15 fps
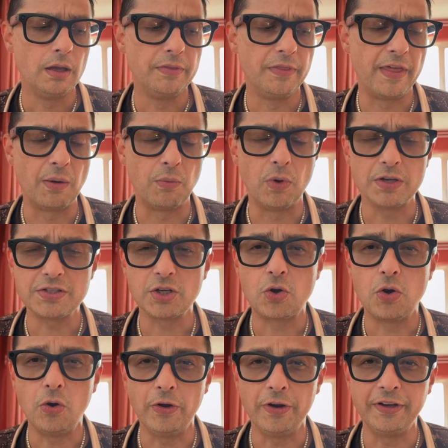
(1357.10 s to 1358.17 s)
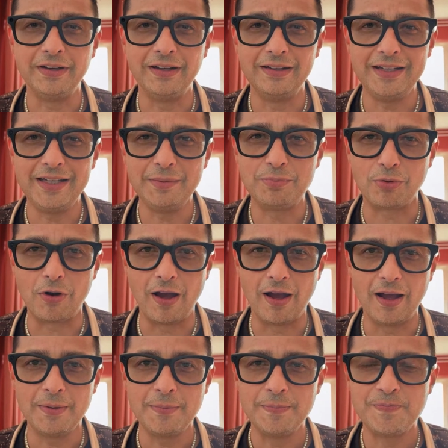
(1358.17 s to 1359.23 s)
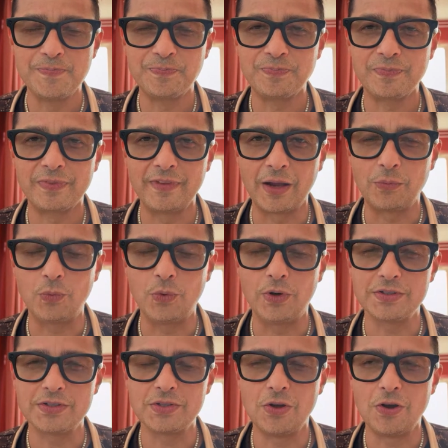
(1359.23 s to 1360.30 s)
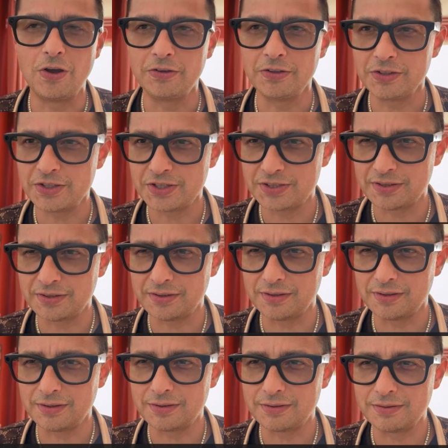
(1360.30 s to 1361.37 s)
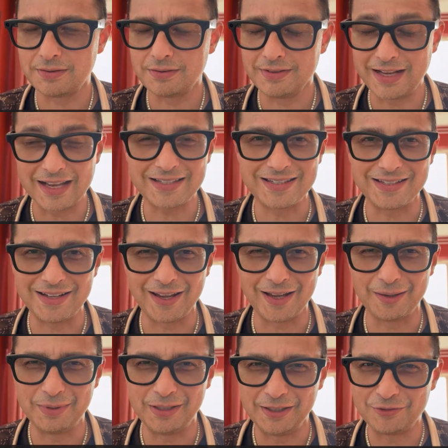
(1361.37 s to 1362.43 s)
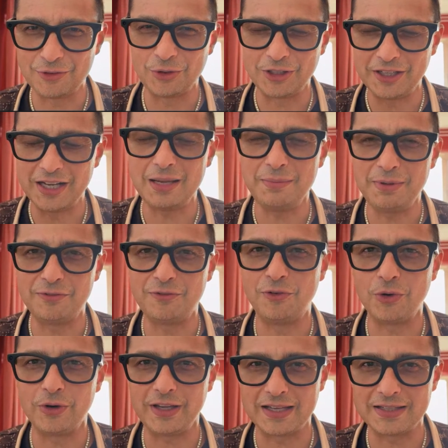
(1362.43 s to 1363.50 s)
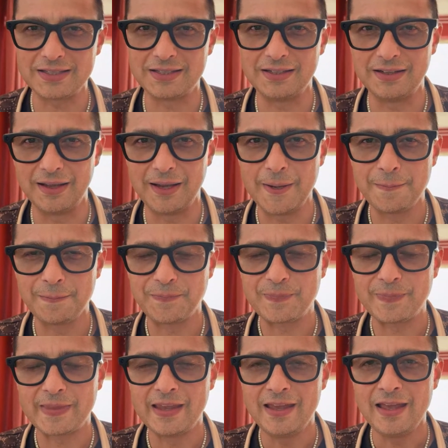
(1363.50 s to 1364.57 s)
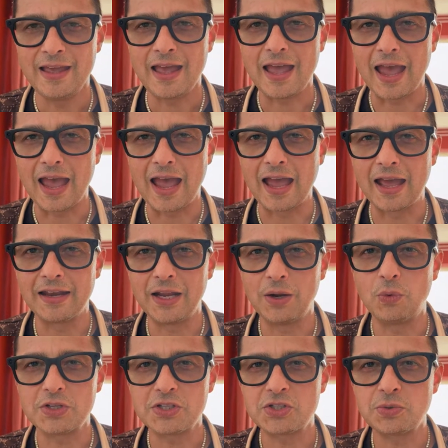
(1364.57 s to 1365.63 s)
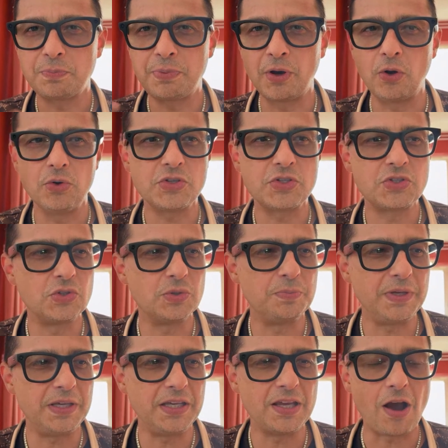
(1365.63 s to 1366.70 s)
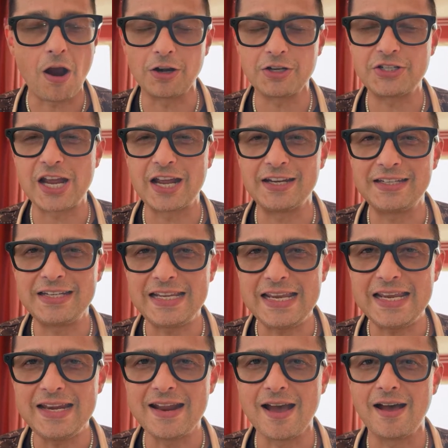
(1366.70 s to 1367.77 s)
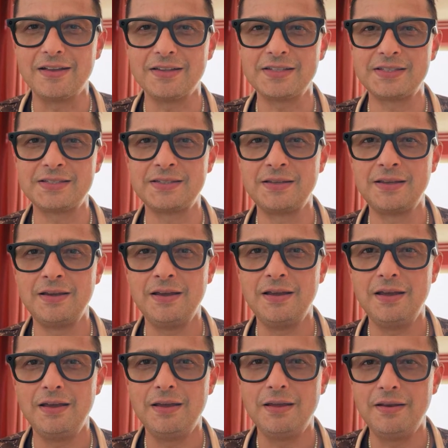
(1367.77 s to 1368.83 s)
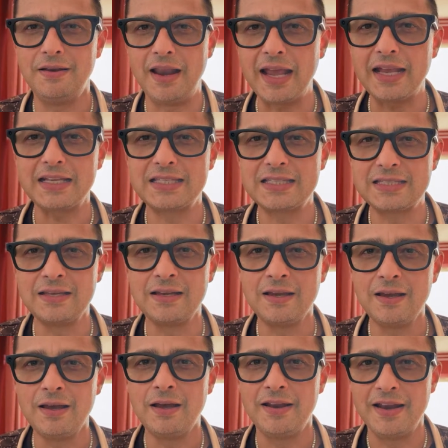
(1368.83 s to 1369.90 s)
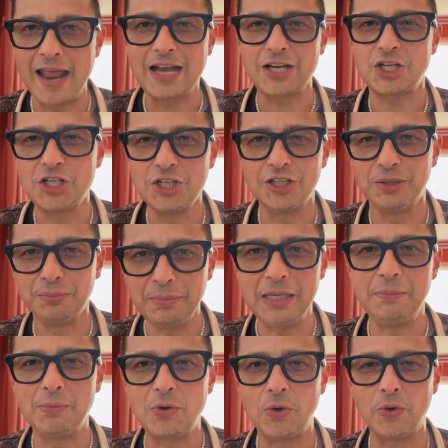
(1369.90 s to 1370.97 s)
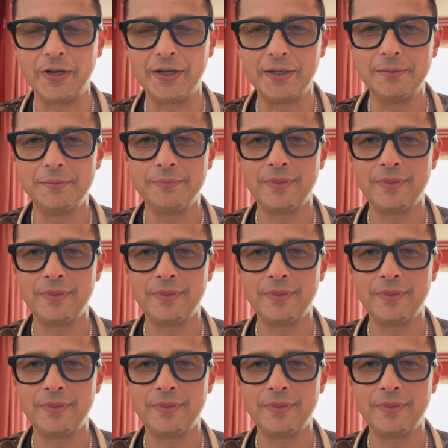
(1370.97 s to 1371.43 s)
There was a coin Libra that was launched yesterday, I believe, or the day before yesterday. And it was supposed to be Argentina's next national meme coin.